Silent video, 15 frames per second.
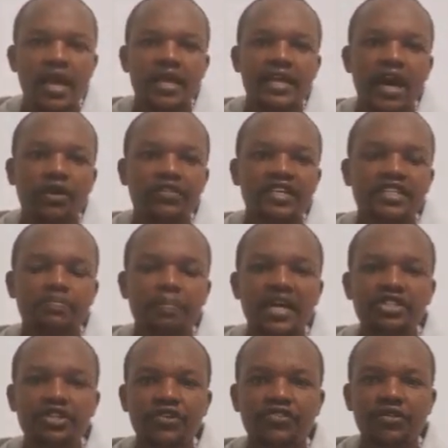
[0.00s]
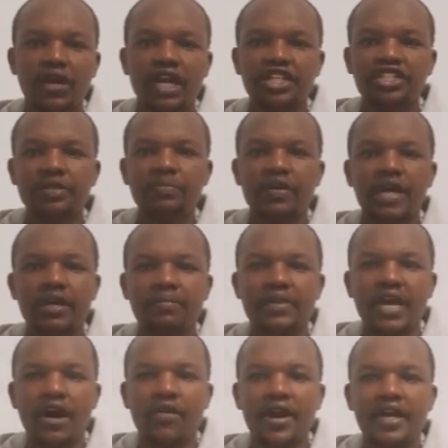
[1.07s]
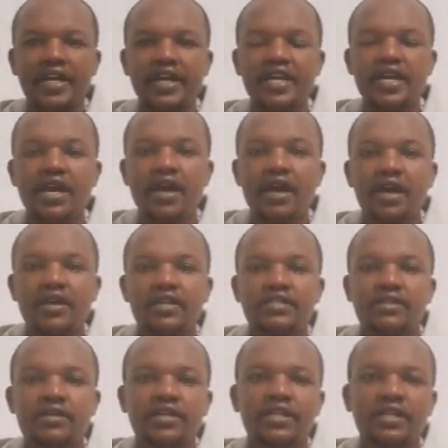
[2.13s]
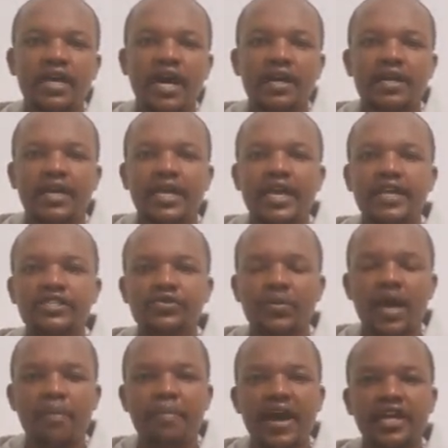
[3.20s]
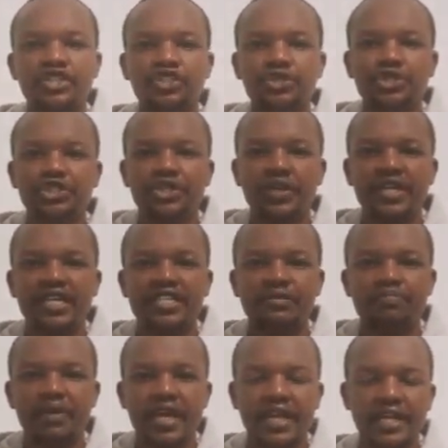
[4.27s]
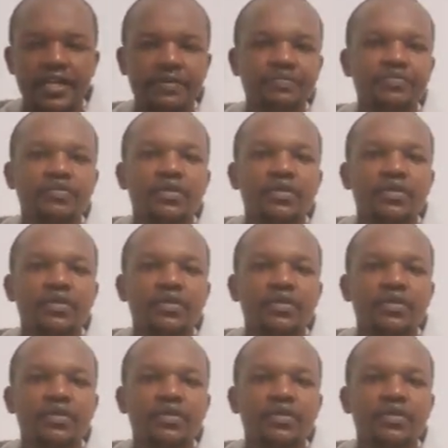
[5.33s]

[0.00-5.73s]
Now, this partial scholarship can be awarded in a case whereby tuition is paid.